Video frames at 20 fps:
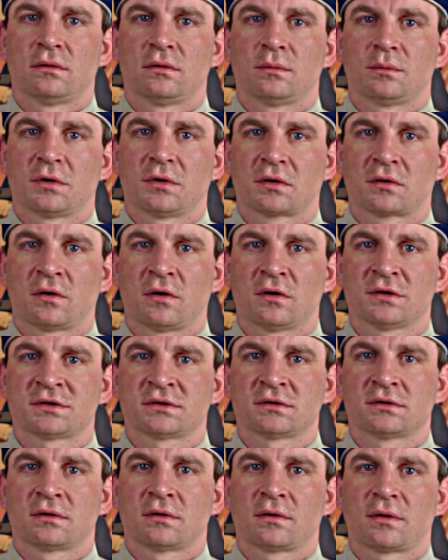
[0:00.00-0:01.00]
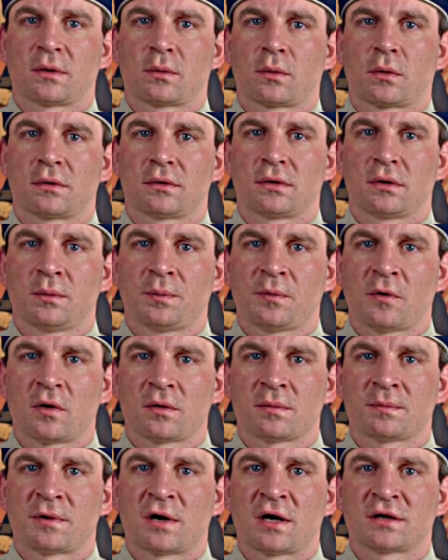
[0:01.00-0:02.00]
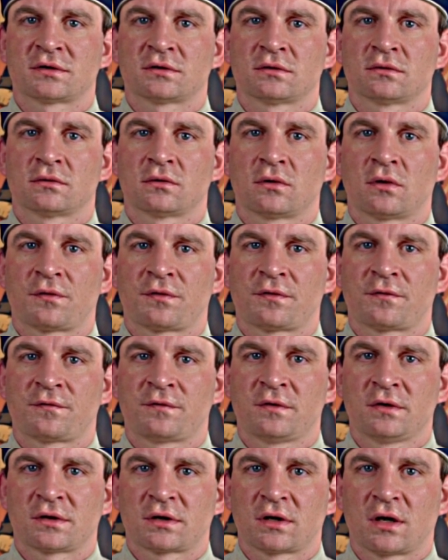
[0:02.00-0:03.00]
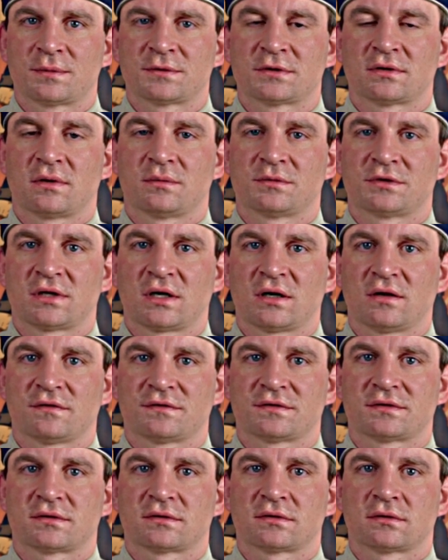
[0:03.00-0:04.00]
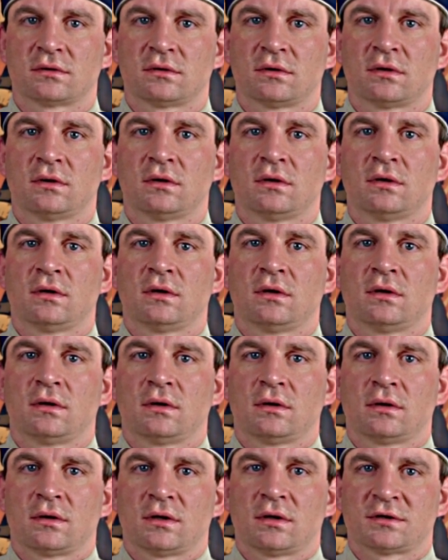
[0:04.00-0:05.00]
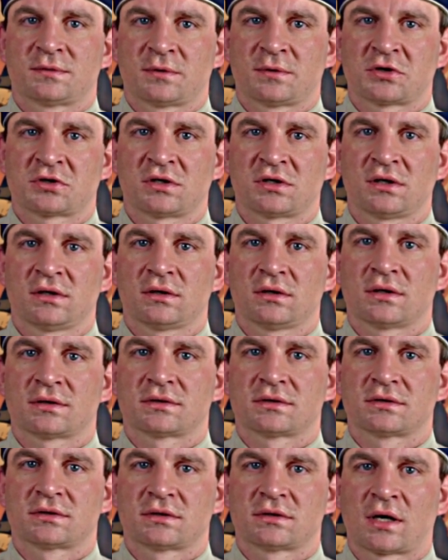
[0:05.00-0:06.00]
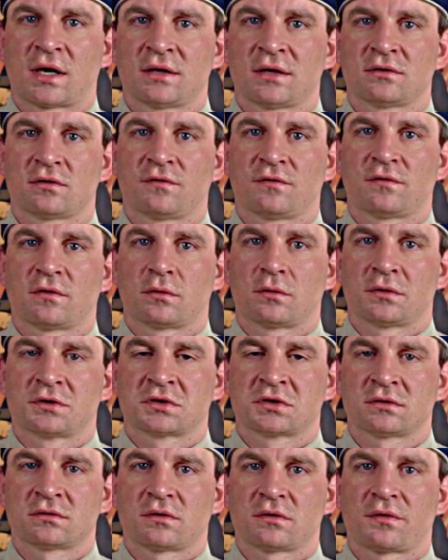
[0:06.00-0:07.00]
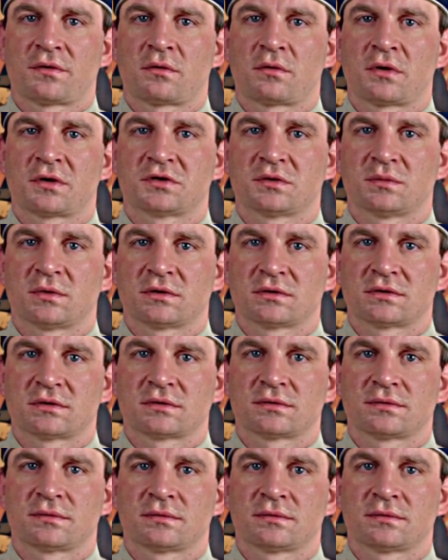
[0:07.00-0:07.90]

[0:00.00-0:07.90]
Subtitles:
because they were an important part of the field caps themselves, especially as a sign of origin of the regiments.